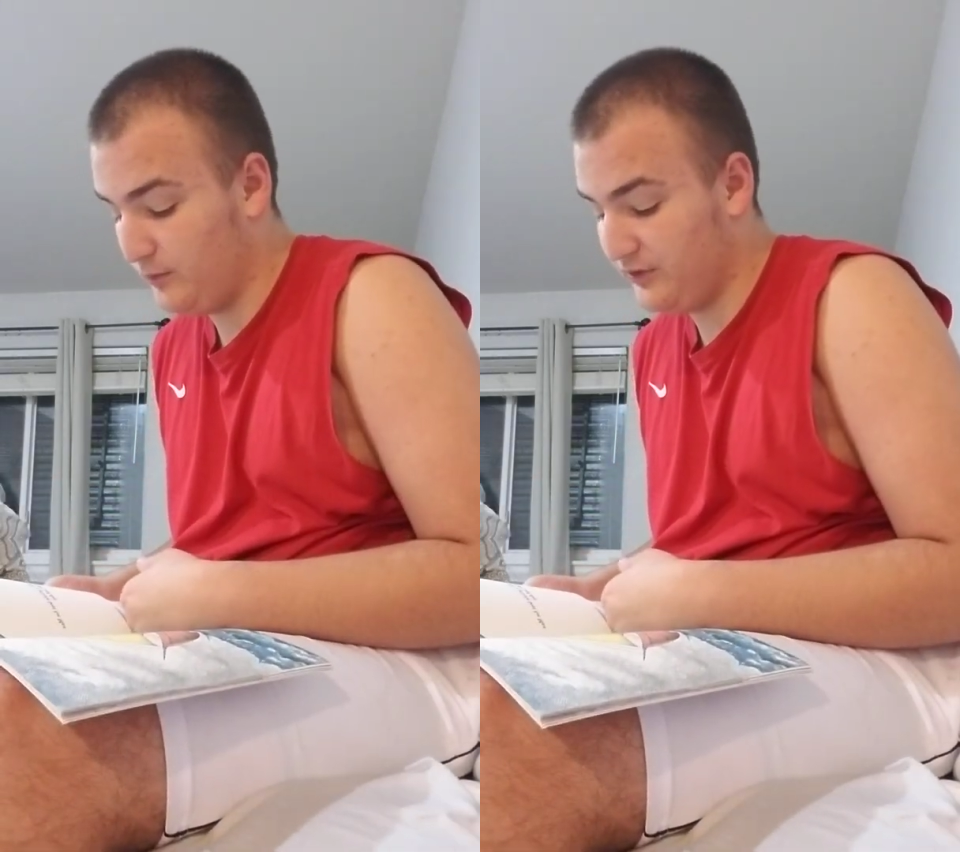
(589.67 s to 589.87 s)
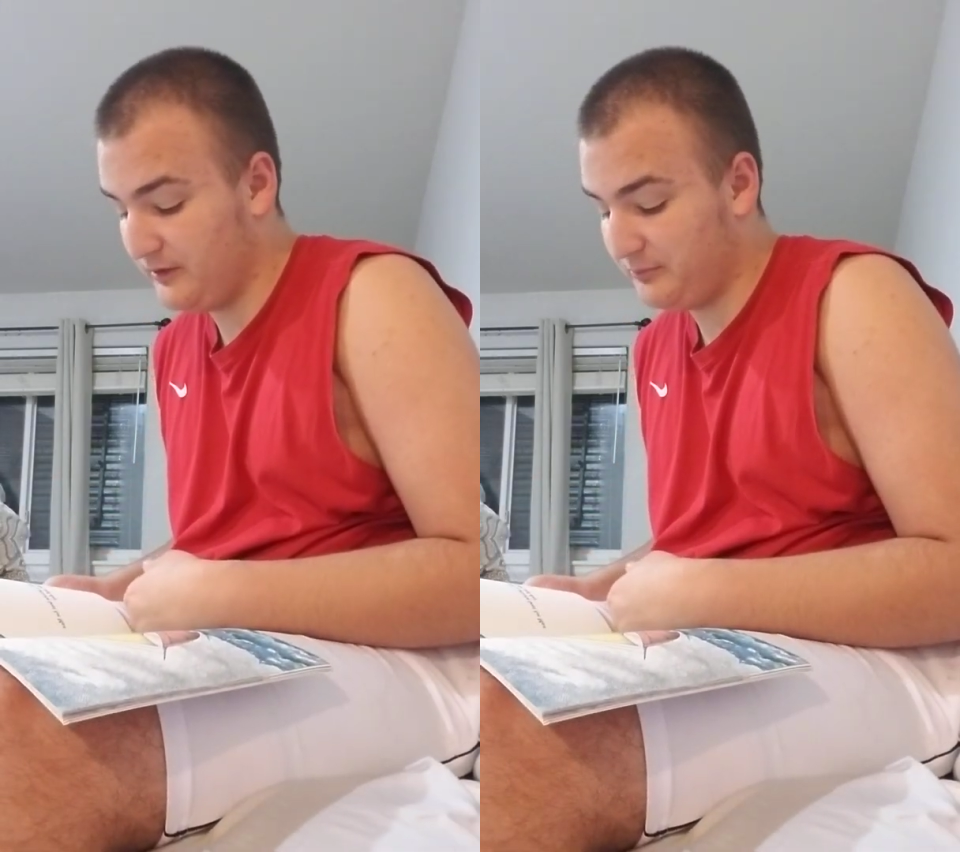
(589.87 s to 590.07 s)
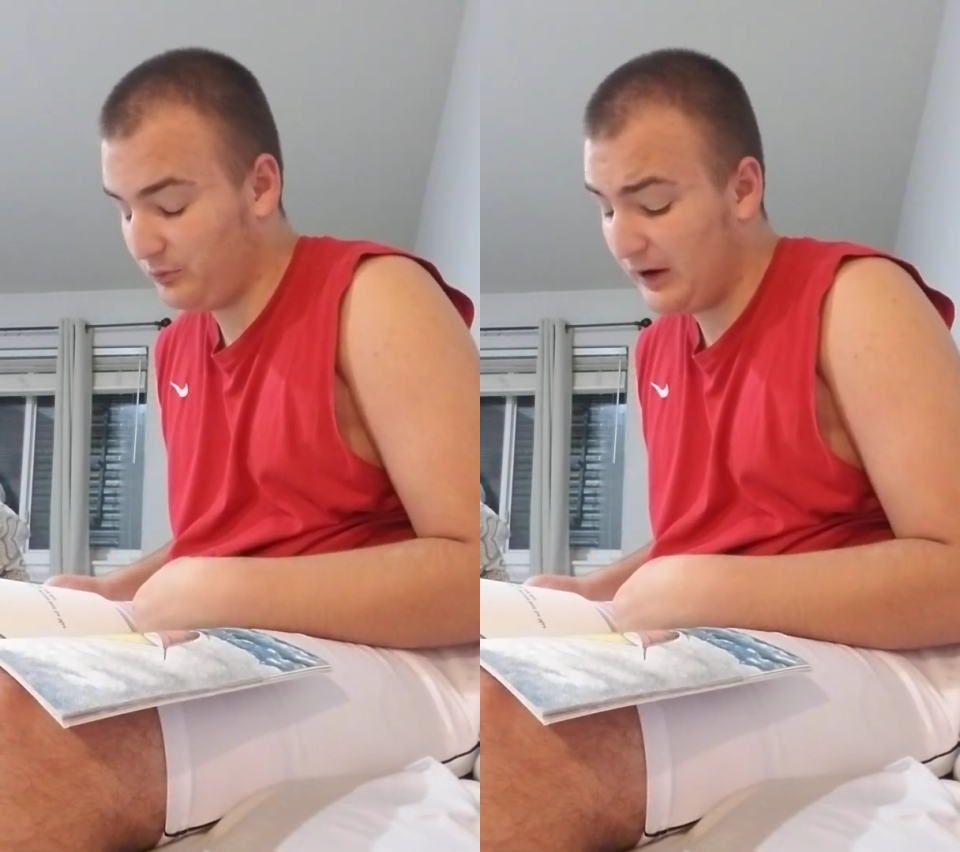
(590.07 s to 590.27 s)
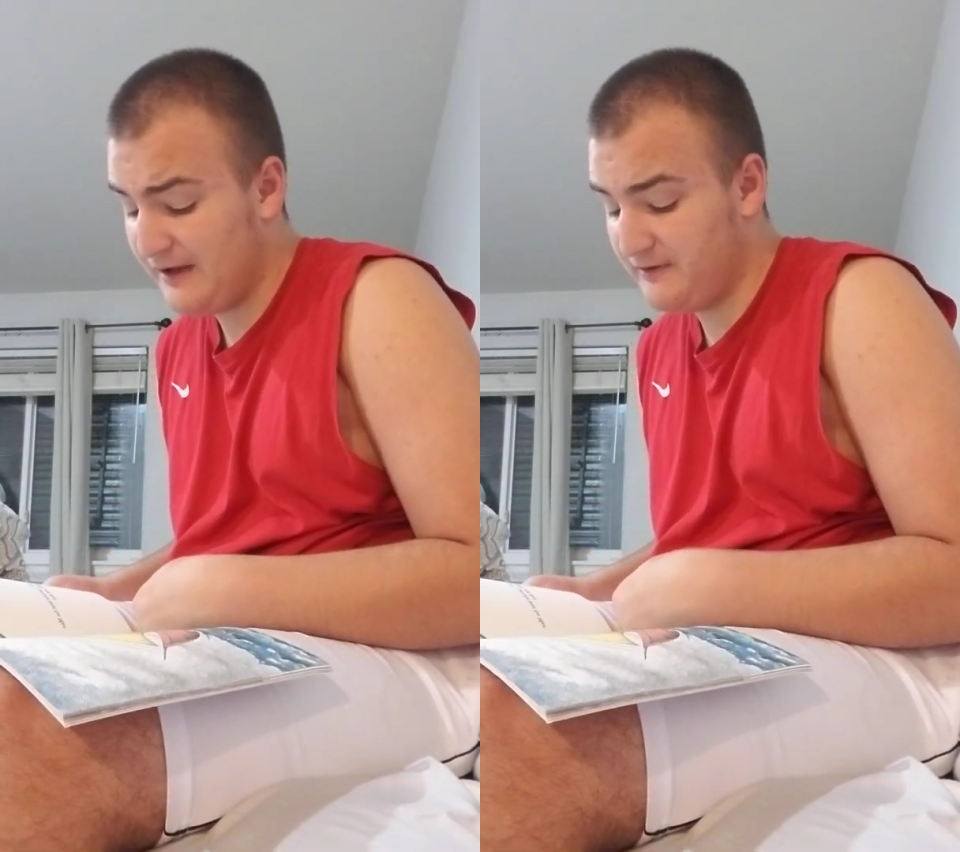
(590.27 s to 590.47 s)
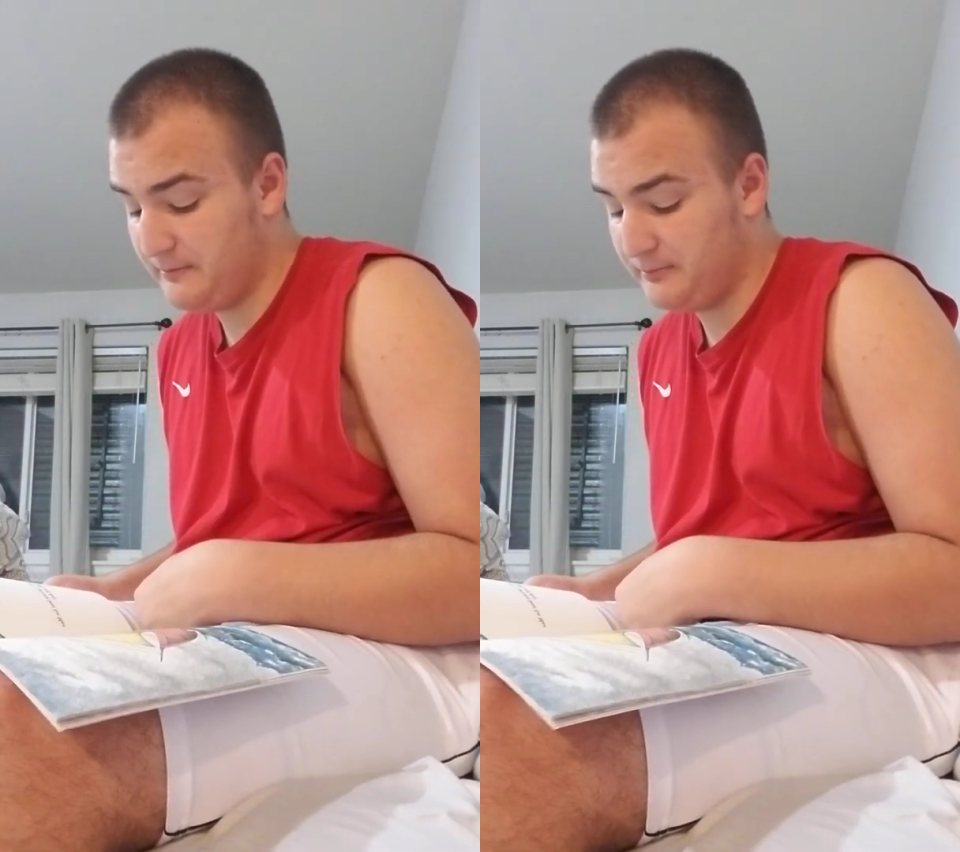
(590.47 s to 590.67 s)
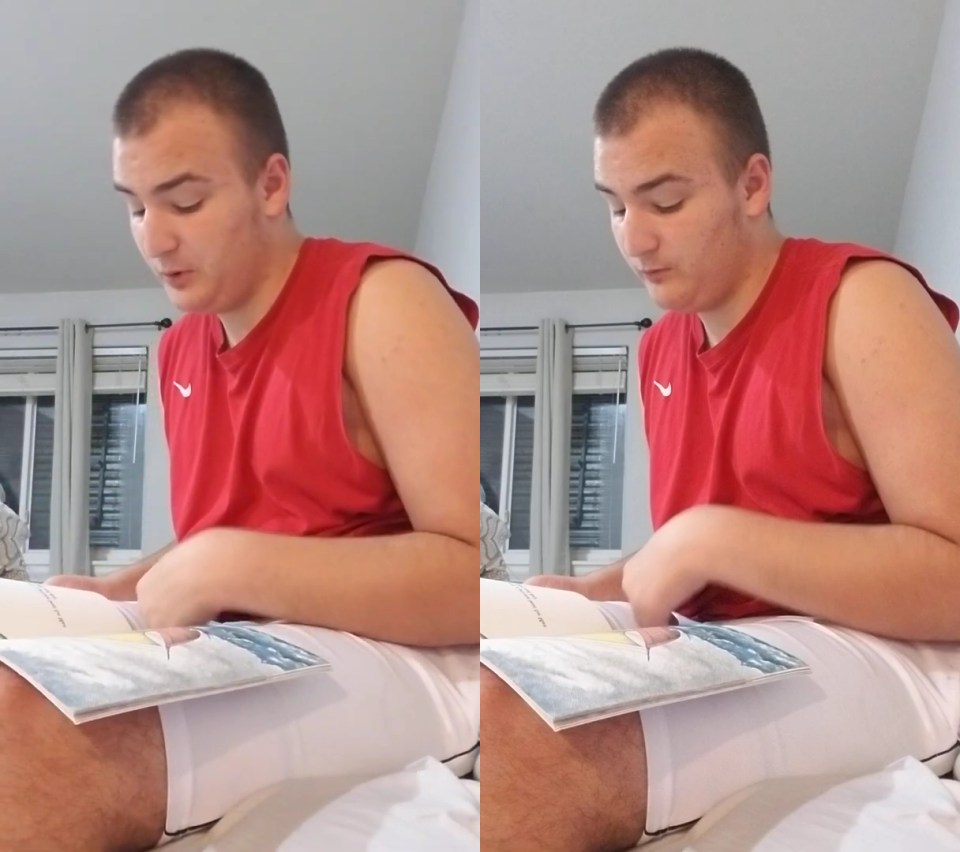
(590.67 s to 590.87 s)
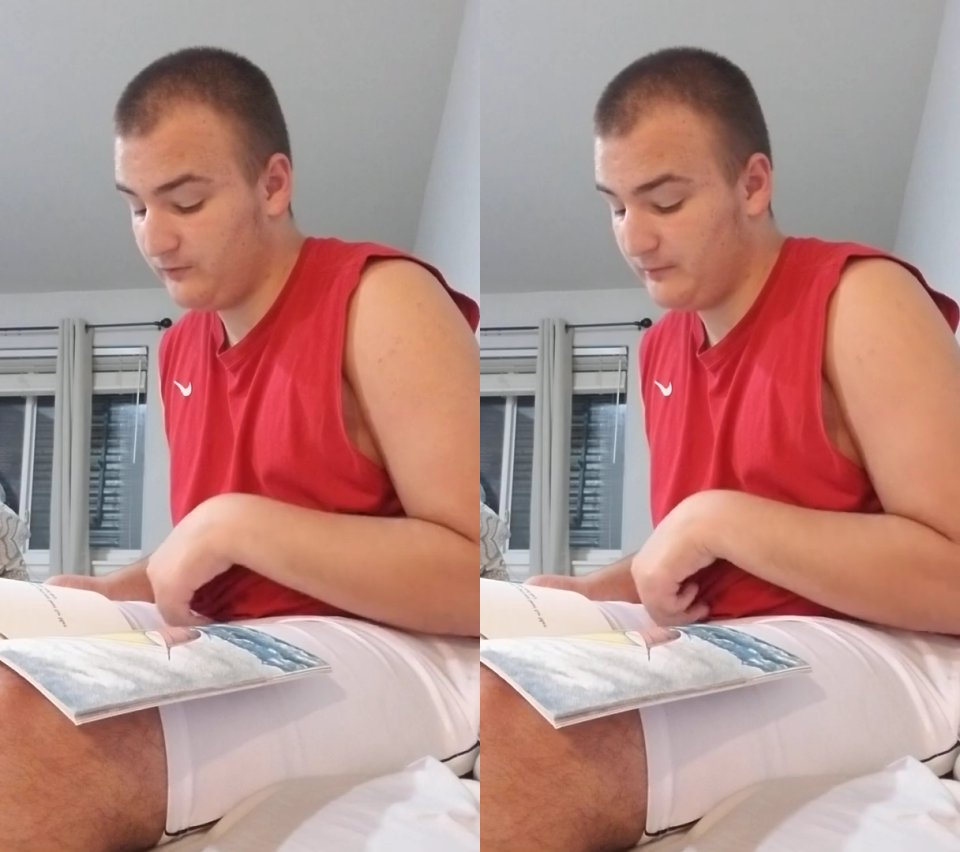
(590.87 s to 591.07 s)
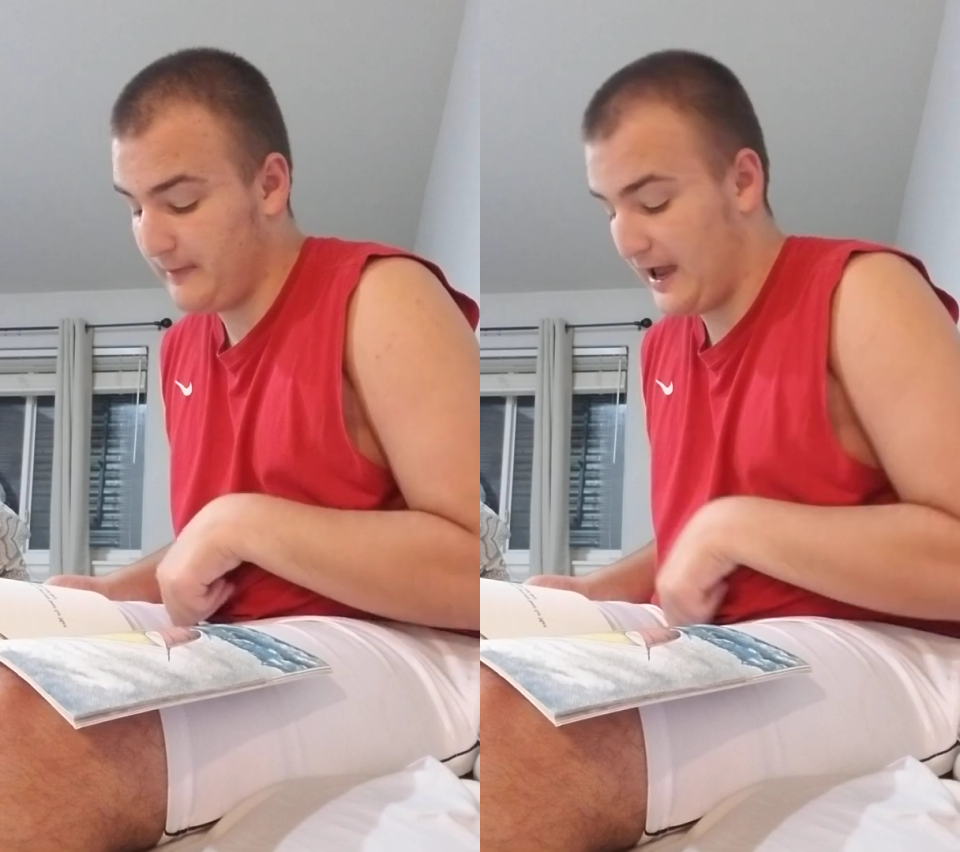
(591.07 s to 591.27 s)
with a private boat
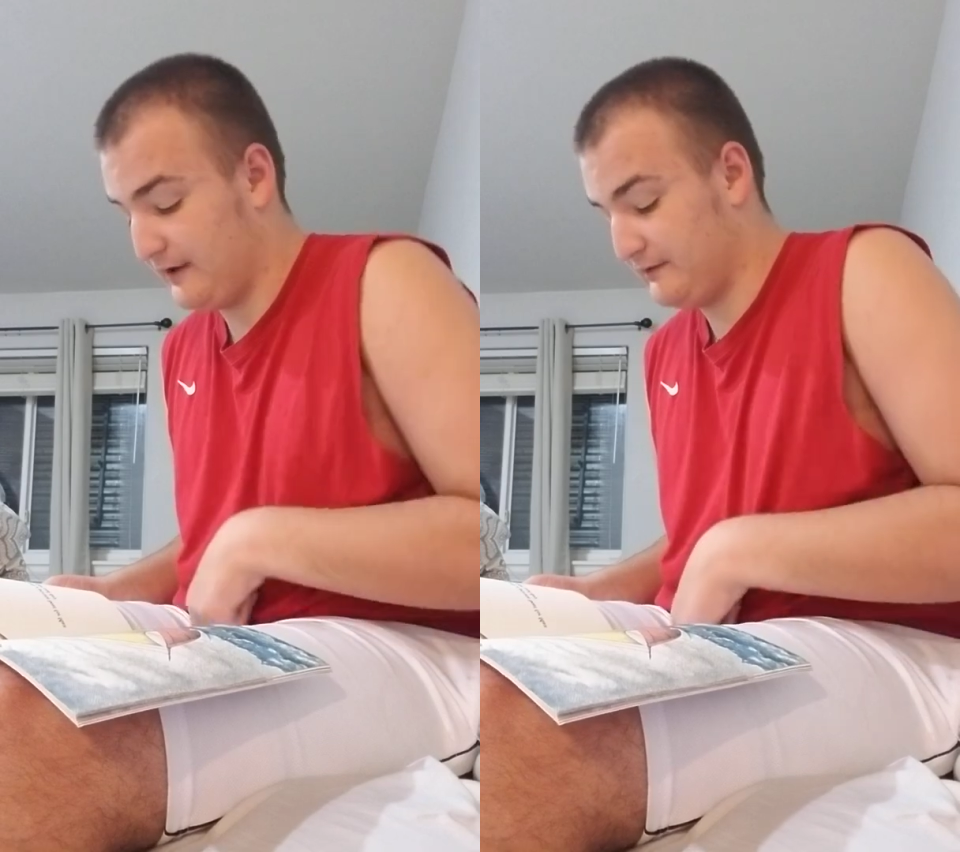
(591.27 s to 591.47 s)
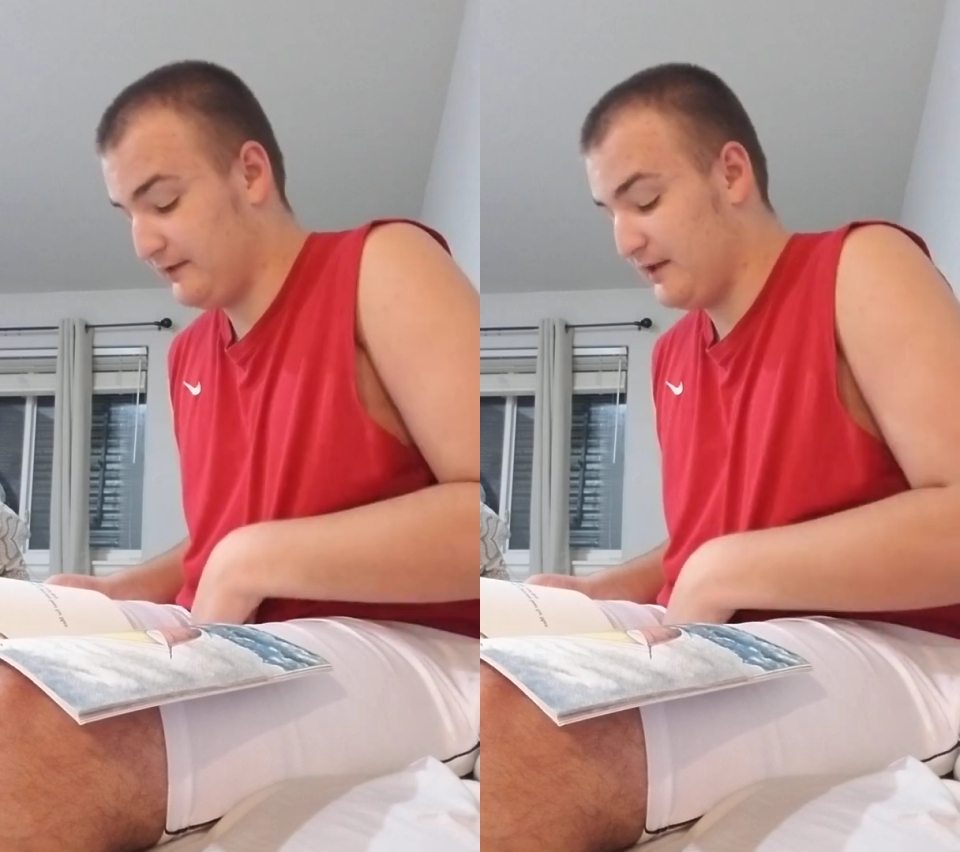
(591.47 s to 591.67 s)
from Max,